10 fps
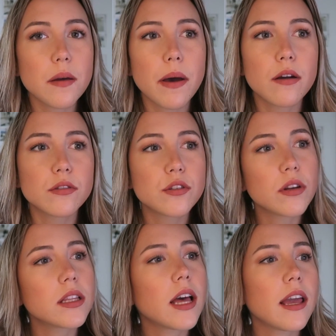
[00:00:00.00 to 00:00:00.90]
about
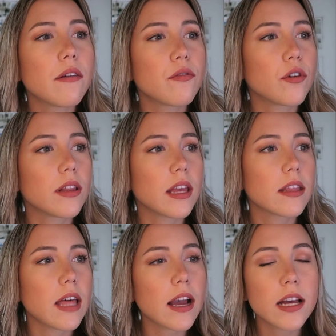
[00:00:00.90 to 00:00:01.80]
student life or
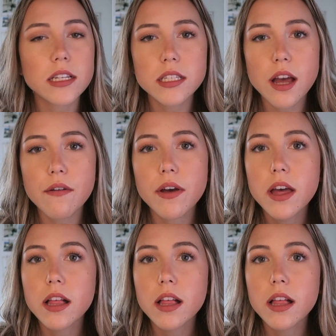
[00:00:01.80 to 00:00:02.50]
like that kind of stuff,